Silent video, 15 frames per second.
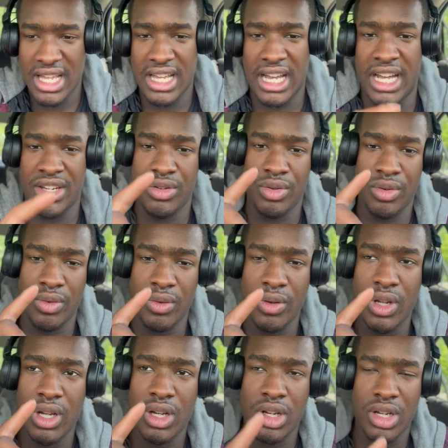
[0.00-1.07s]
I do
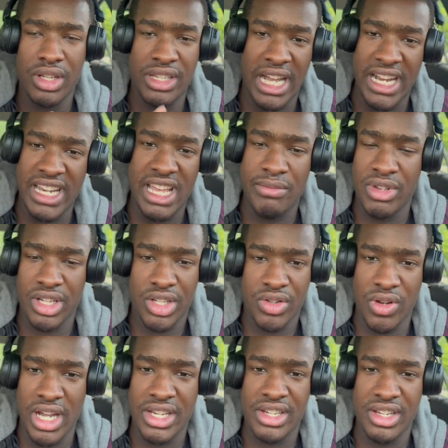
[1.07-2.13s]
dynamic
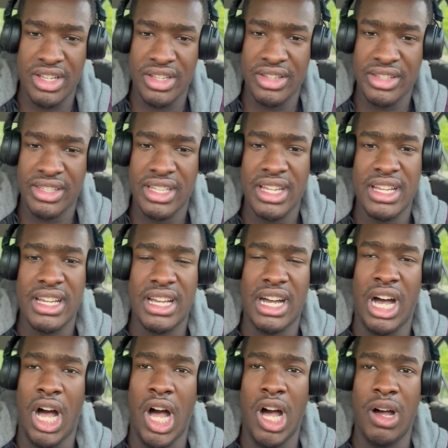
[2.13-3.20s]
stretches,
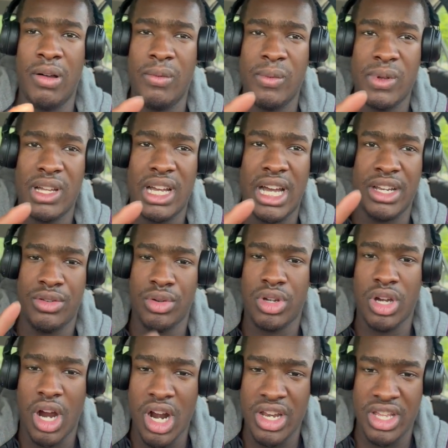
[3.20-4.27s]
I do
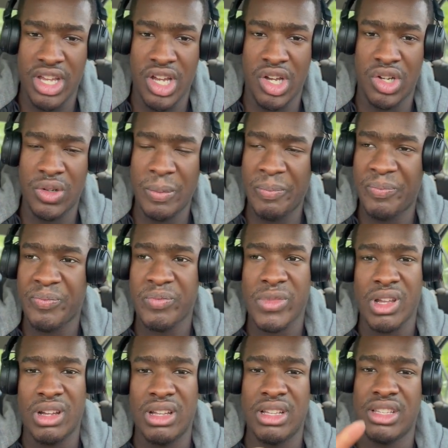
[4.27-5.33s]
cardio.
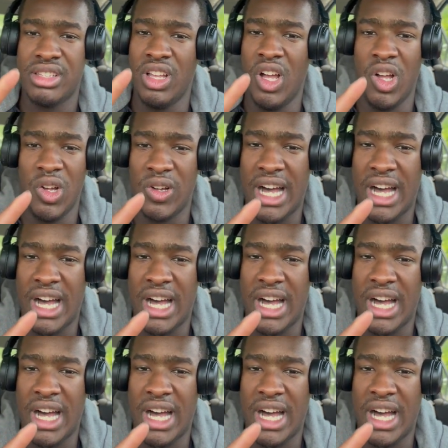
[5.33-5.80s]
So